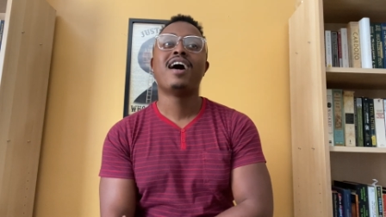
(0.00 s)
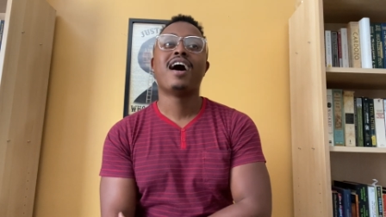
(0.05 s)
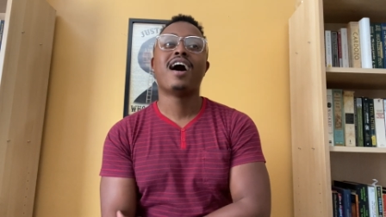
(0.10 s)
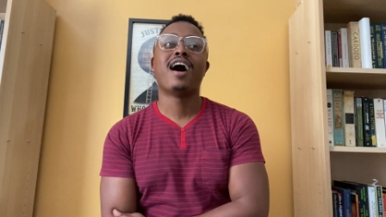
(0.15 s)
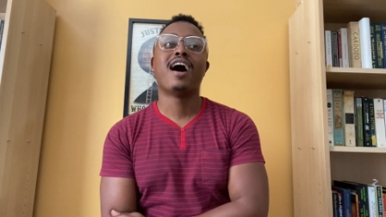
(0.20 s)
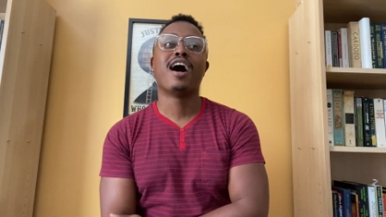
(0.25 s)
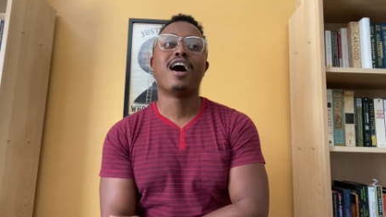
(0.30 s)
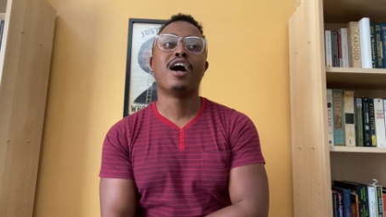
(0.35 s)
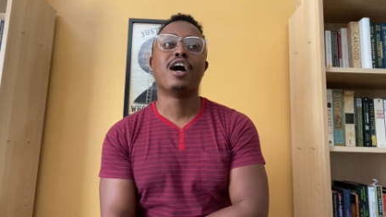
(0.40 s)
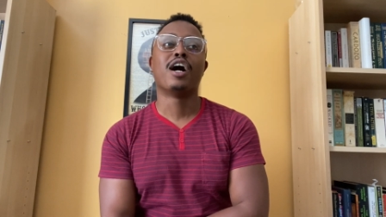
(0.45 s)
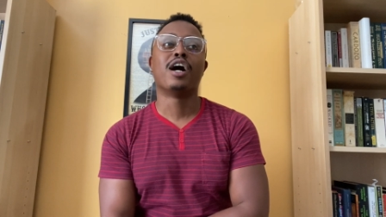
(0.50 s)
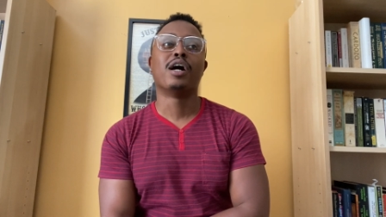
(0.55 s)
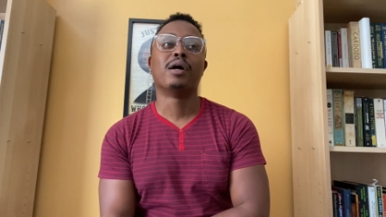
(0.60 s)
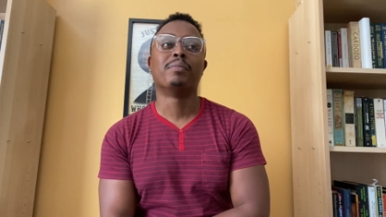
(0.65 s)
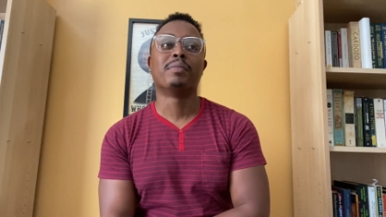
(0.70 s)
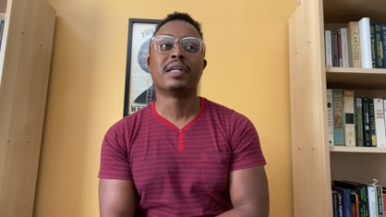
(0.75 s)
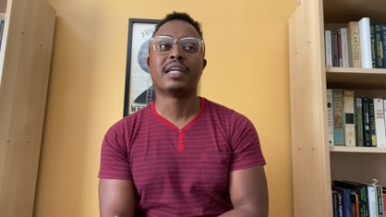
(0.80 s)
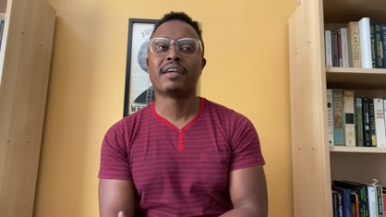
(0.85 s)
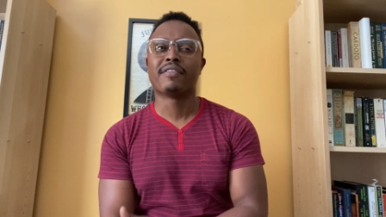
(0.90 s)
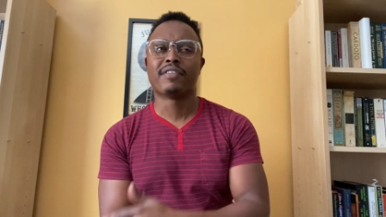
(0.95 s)
um,
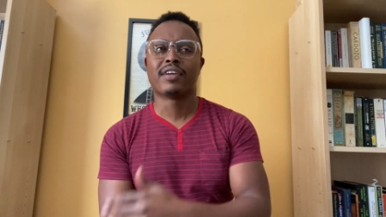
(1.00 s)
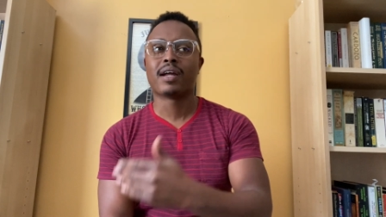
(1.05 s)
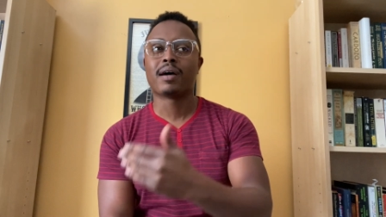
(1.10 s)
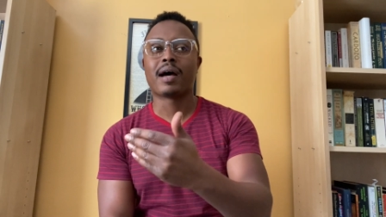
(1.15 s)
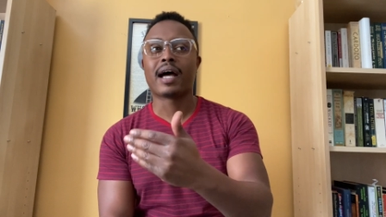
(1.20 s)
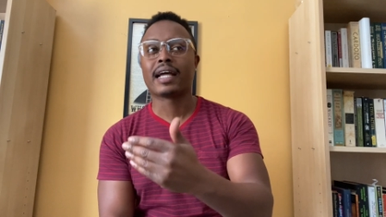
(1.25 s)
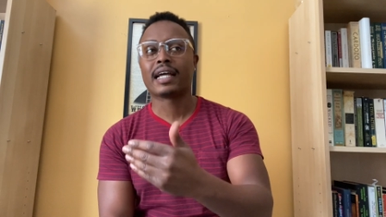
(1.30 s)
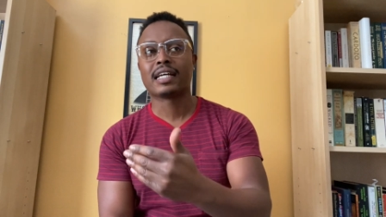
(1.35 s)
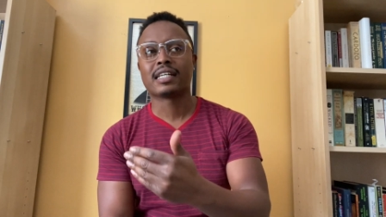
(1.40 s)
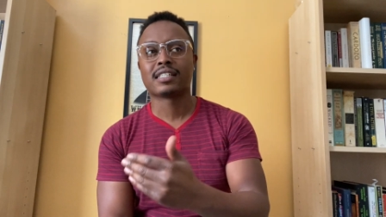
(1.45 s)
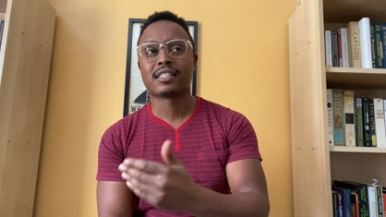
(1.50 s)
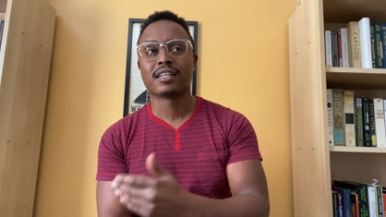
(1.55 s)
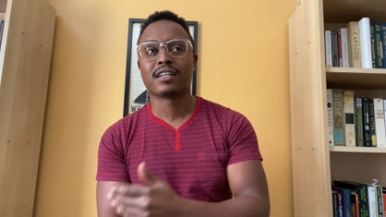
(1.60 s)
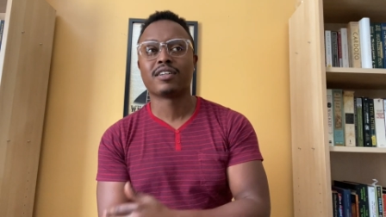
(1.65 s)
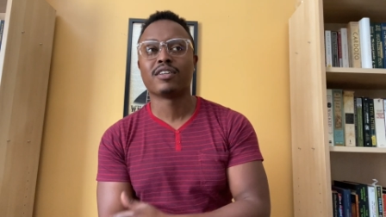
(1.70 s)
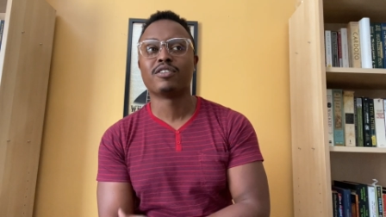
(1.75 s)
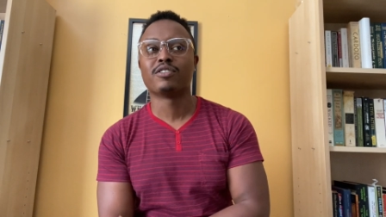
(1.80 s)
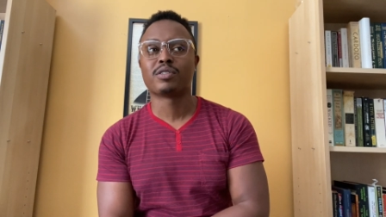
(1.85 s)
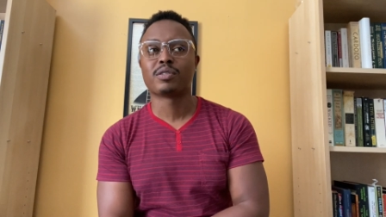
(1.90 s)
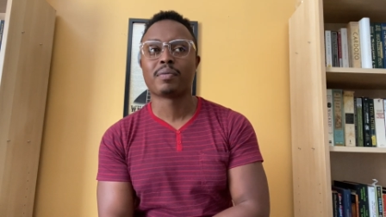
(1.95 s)
and even uh, I guess to
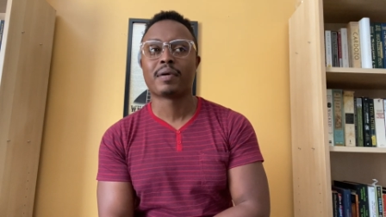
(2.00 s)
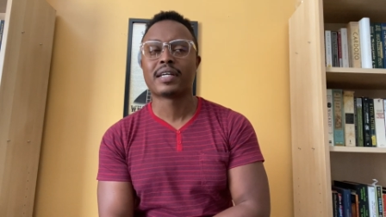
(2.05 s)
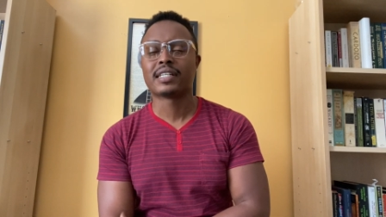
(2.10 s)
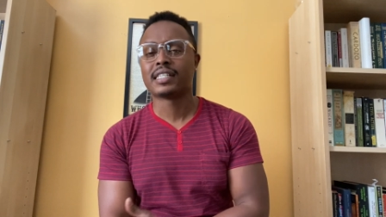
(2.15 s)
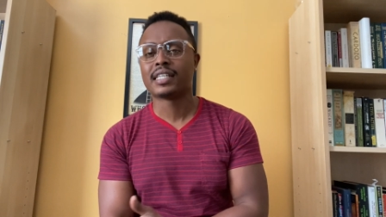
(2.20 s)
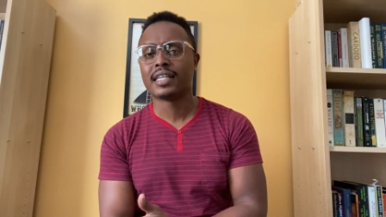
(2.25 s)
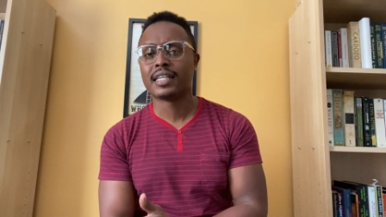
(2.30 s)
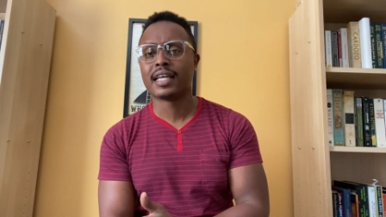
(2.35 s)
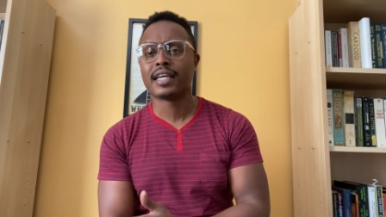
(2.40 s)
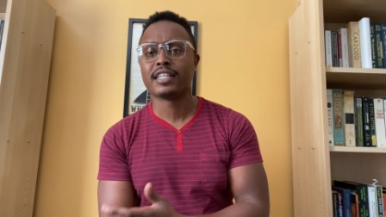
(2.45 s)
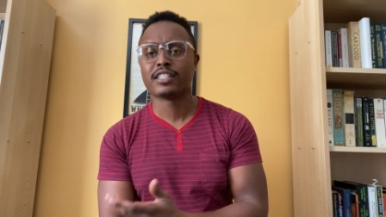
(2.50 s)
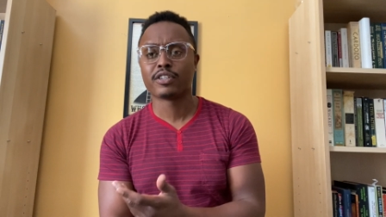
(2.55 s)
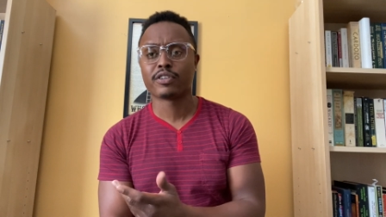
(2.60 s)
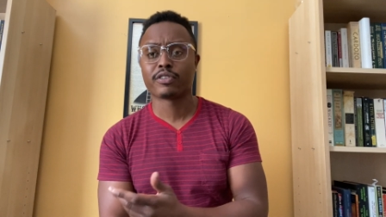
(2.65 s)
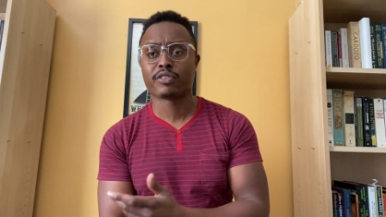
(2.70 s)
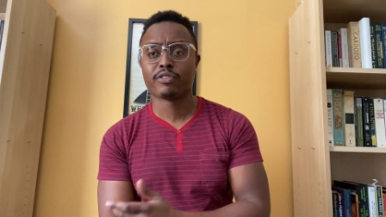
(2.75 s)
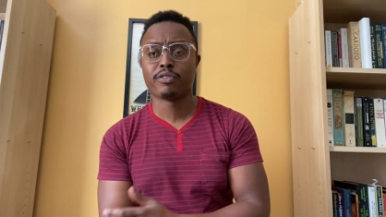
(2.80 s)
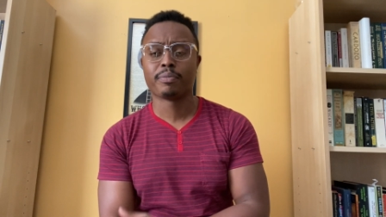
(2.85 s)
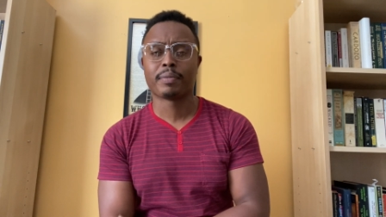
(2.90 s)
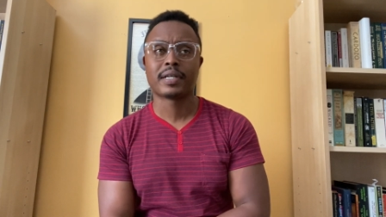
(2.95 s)
close to my teenager
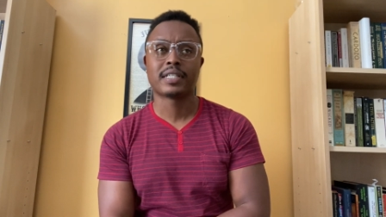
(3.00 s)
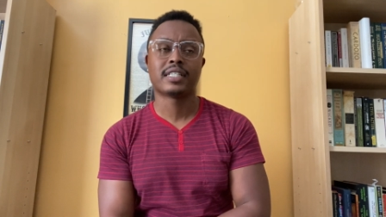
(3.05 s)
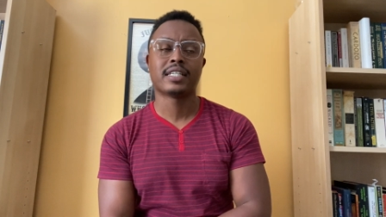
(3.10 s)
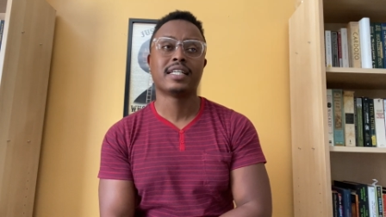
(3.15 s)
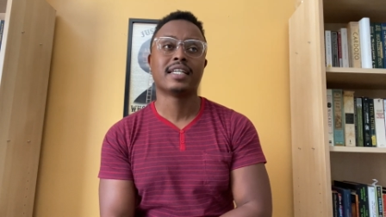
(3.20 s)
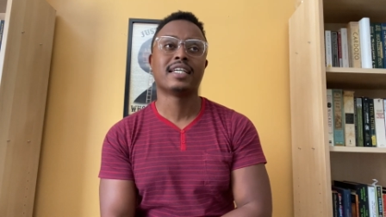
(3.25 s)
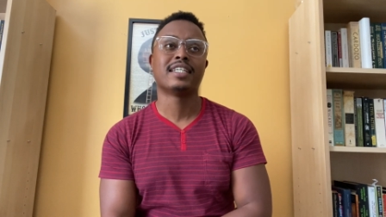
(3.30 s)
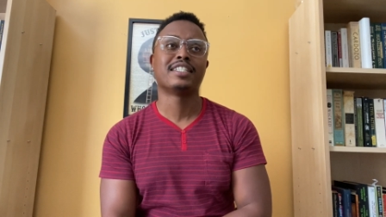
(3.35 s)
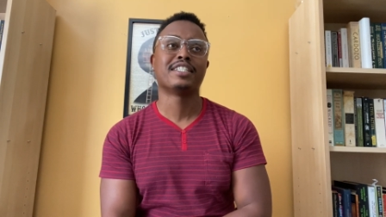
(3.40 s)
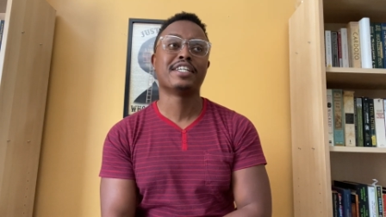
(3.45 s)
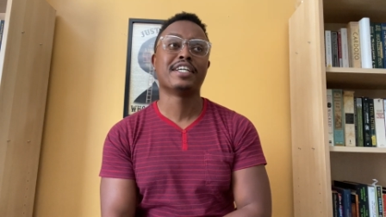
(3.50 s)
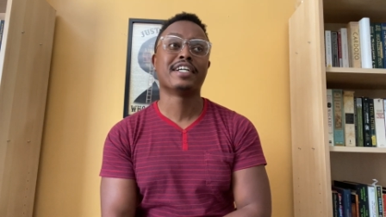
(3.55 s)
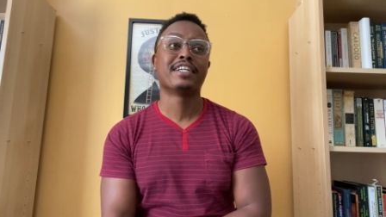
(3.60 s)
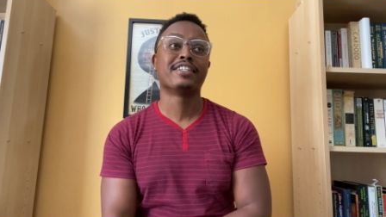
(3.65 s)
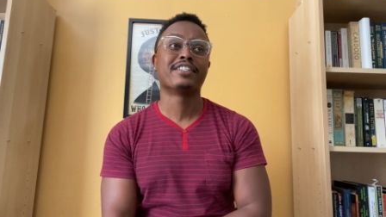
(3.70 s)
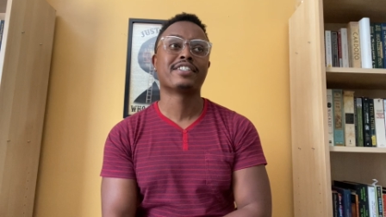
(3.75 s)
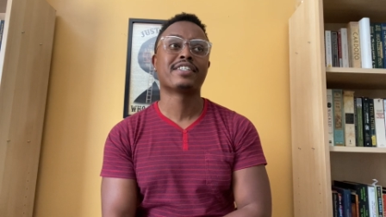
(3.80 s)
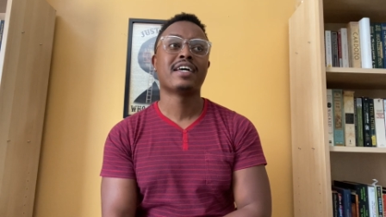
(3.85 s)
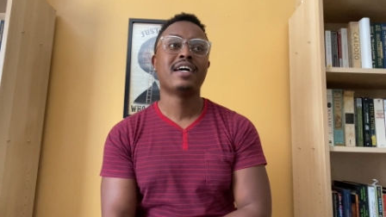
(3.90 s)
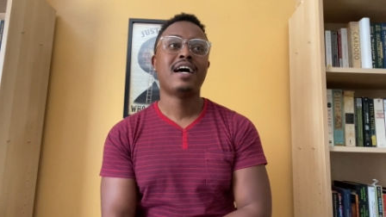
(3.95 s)
through my teenage
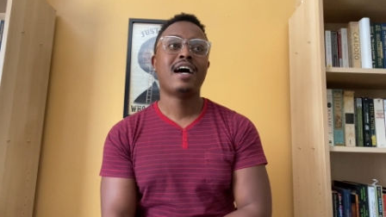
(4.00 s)
years.